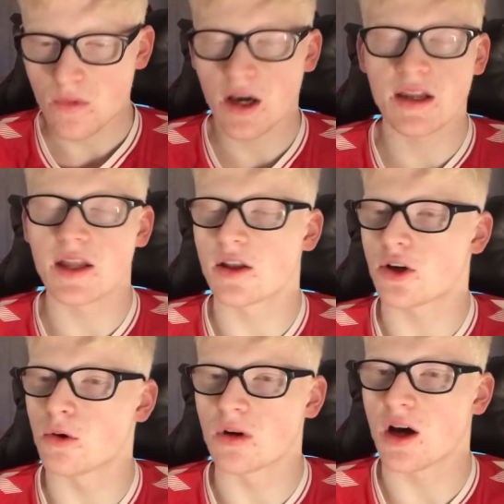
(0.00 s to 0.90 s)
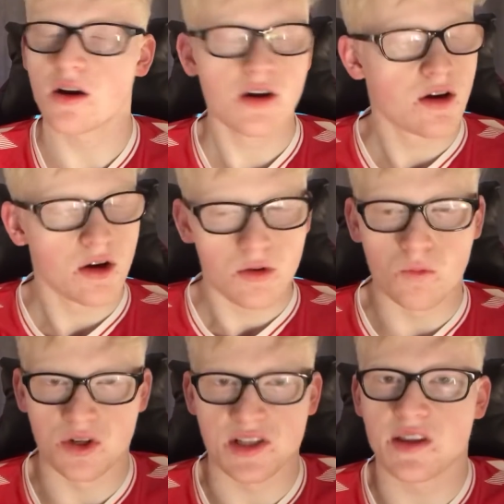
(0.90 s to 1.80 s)
And then the corner
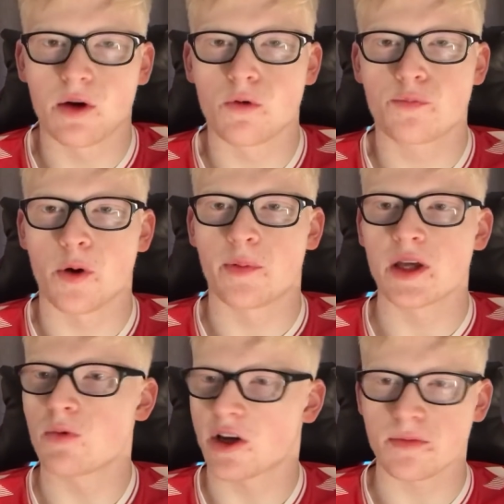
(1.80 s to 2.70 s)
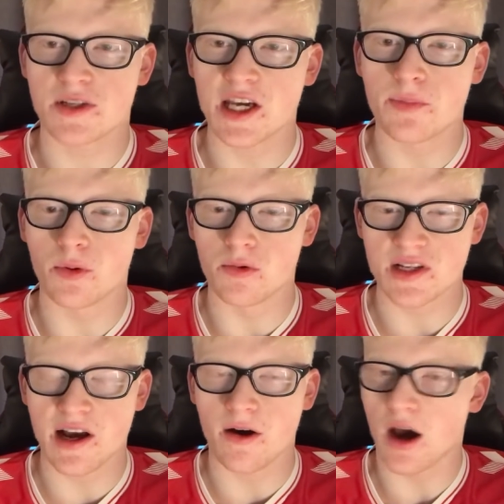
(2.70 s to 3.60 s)
wasn't dealt with properly. Wycombe's keeper was
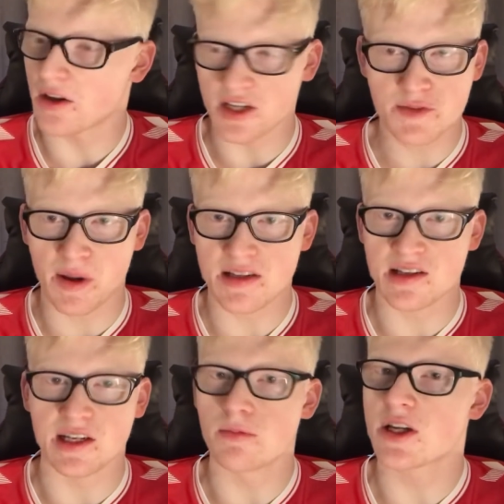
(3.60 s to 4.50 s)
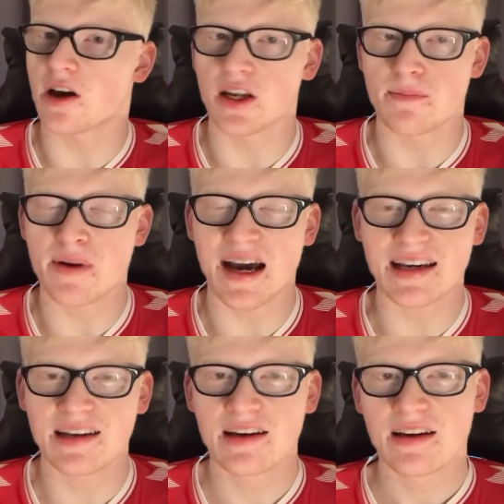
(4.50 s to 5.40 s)
out. Unexpectedly, we cut it
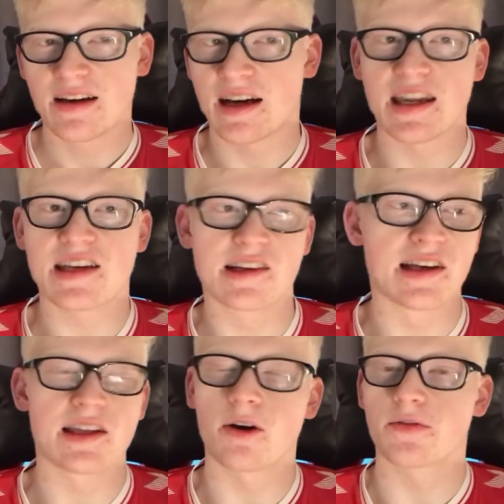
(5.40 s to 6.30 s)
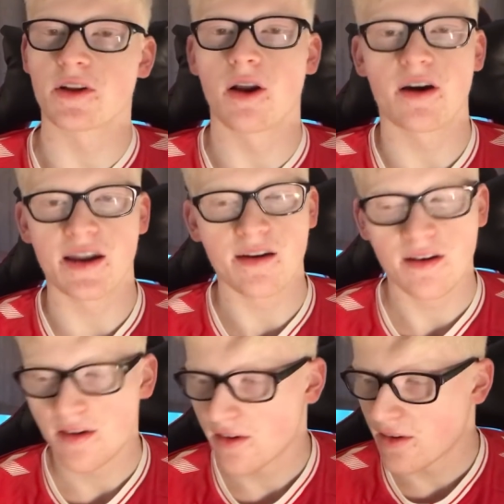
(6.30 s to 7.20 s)
back and they cleared it off the line.
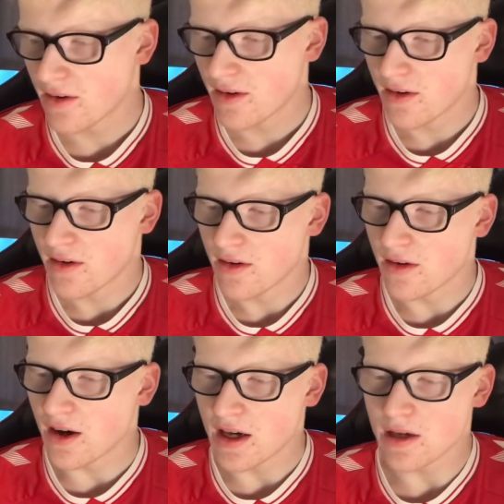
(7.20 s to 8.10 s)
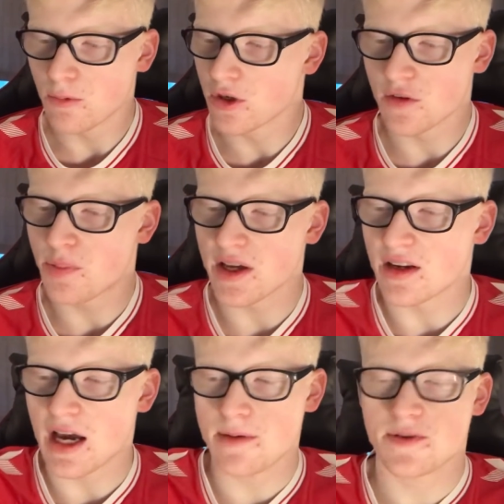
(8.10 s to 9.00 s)
Like, it would have been
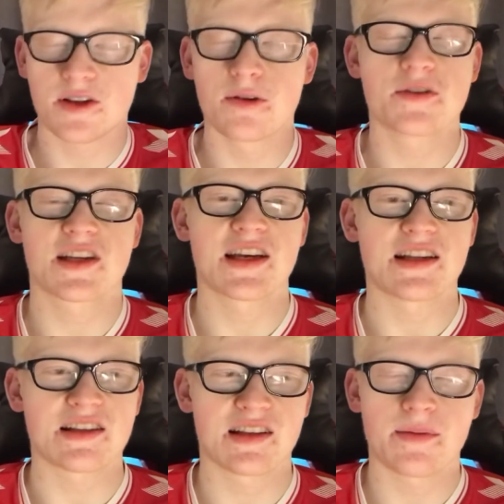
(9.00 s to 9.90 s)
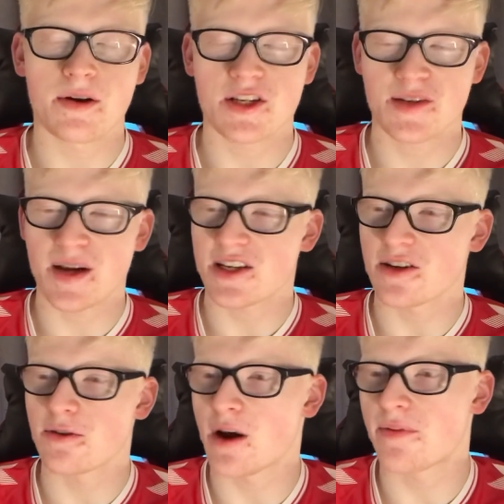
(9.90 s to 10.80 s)
absolute scenes and the most smash and
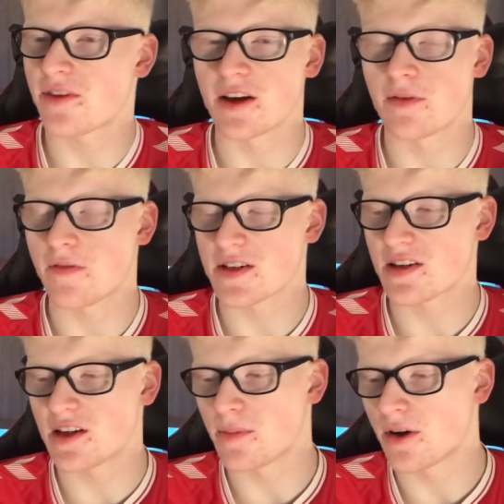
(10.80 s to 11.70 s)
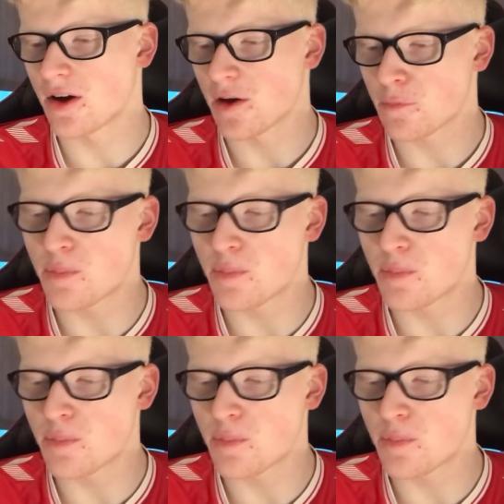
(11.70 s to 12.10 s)
grab thing I've ever seen in my life.